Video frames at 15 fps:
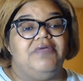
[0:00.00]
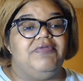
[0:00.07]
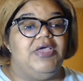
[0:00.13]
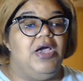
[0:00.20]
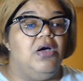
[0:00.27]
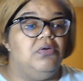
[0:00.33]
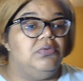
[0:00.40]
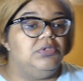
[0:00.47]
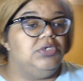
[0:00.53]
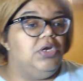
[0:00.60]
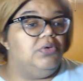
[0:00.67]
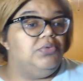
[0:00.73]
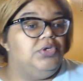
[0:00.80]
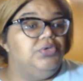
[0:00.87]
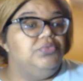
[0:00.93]
their own, you know,
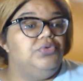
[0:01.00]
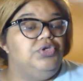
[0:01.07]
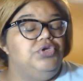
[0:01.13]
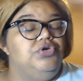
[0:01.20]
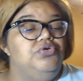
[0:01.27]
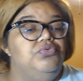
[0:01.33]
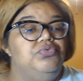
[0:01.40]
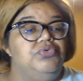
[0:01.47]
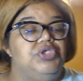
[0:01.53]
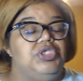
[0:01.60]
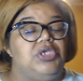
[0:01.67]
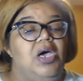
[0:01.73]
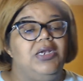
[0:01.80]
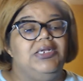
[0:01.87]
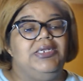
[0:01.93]
you
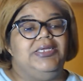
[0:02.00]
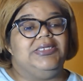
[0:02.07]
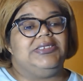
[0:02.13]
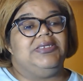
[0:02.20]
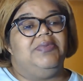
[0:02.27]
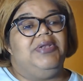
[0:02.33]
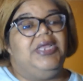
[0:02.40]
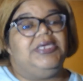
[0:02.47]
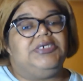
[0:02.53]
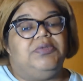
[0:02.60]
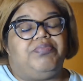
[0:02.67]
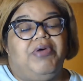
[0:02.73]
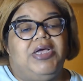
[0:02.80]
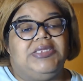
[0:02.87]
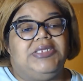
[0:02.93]
started the insemination
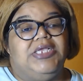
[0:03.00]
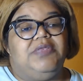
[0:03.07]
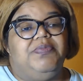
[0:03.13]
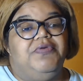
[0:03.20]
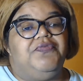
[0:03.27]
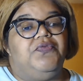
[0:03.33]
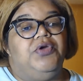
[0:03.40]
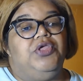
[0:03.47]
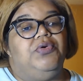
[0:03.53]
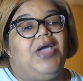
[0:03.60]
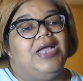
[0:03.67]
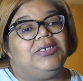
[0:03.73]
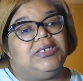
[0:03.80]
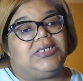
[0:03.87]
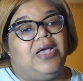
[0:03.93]
process before you
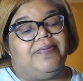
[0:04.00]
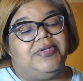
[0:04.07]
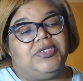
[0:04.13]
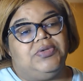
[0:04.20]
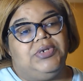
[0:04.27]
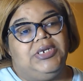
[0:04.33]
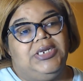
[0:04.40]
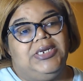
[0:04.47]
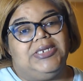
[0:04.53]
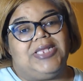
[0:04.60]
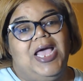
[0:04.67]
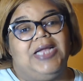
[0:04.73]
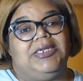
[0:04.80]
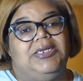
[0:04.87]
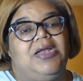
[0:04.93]
got this opportunity, this
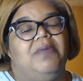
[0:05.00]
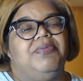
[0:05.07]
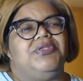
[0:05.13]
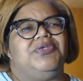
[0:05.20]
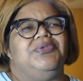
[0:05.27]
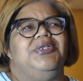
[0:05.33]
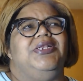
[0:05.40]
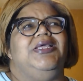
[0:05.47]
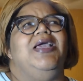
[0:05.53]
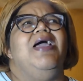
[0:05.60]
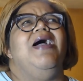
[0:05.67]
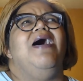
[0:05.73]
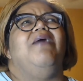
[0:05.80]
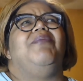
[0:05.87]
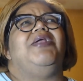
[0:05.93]
acting opportunity.
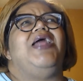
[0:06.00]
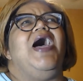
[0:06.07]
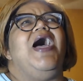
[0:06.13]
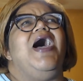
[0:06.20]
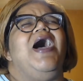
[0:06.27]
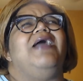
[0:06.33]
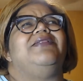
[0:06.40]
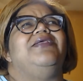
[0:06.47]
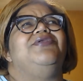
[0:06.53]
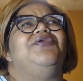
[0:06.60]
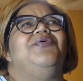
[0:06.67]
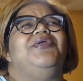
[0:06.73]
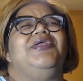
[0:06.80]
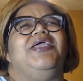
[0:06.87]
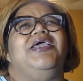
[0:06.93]
But I you know,
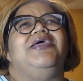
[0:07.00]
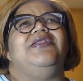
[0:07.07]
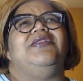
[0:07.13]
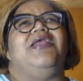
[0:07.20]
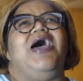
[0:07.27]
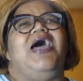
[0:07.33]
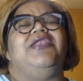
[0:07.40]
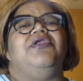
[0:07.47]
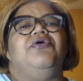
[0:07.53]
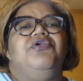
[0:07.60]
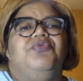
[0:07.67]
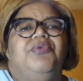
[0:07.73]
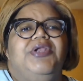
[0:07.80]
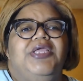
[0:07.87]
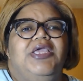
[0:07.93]
and again, I know you
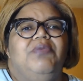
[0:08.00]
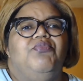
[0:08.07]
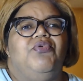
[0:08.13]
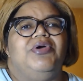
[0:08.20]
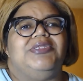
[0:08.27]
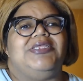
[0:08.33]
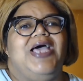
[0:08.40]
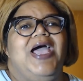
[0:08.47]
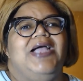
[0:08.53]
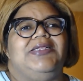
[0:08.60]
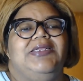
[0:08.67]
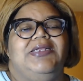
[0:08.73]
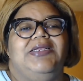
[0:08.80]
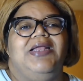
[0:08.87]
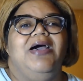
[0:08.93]
want to get more into
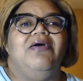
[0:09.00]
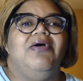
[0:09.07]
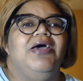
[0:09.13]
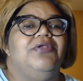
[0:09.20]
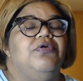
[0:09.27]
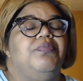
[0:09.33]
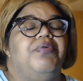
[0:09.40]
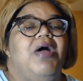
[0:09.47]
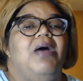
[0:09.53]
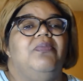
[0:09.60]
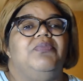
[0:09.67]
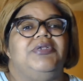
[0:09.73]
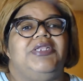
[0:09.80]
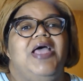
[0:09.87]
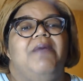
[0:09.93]
acting, and I don't have no problem
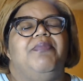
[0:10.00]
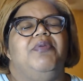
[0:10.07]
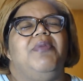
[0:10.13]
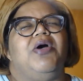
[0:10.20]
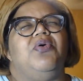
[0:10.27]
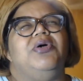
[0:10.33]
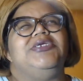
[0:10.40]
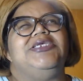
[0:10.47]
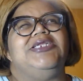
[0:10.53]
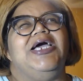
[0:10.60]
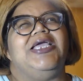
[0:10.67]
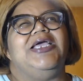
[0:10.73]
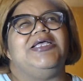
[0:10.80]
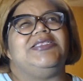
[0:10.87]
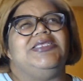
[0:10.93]
with that. But my question, I
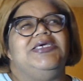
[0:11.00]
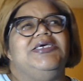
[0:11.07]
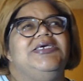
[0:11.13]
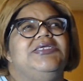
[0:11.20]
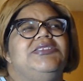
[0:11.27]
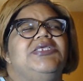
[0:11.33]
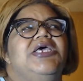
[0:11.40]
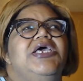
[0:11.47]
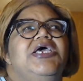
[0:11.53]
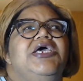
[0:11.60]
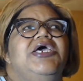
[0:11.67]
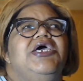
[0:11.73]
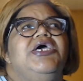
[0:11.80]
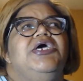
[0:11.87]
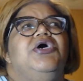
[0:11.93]
guess, is
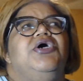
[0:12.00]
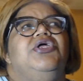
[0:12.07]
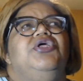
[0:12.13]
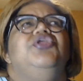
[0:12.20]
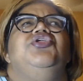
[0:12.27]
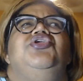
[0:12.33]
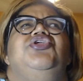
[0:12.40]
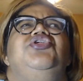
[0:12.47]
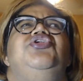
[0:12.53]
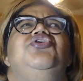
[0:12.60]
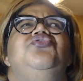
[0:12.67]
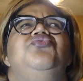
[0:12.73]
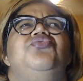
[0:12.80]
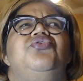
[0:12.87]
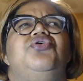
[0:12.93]

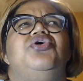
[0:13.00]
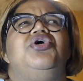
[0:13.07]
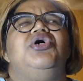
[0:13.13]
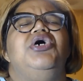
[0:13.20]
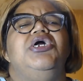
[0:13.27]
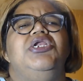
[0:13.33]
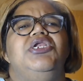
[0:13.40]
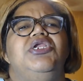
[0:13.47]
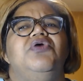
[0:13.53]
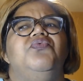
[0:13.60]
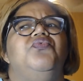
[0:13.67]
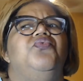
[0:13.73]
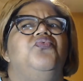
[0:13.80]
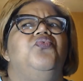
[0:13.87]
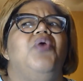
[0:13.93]
you couldn't have
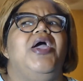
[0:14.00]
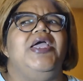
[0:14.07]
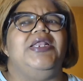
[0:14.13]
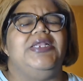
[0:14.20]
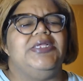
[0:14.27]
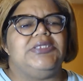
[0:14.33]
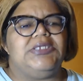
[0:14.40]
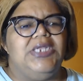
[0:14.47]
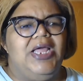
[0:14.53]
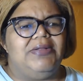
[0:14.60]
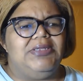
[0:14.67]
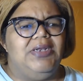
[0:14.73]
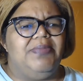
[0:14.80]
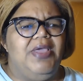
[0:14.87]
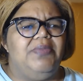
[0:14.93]
waited till after
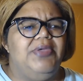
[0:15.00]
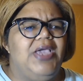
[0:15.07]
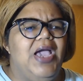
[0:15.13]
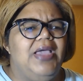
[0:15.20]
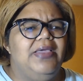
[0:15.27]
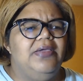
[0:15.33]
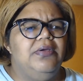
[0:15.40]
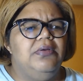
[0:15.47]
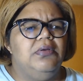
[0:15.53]
the baby got here?